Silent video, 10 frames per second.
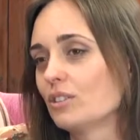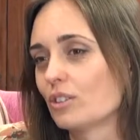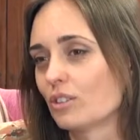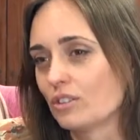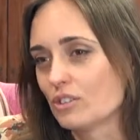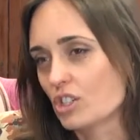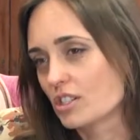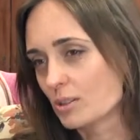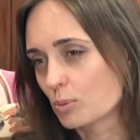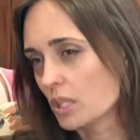you know,
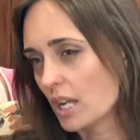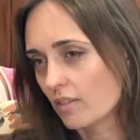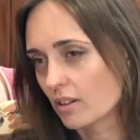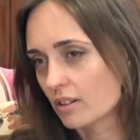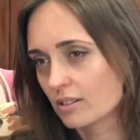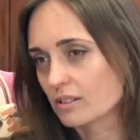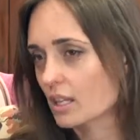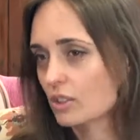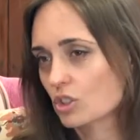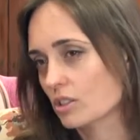Jesus would never
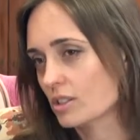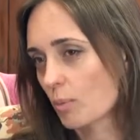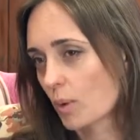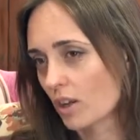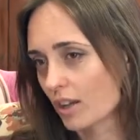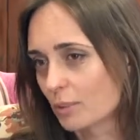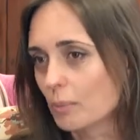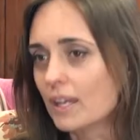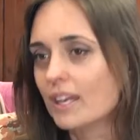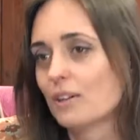touch someone like
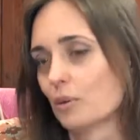me,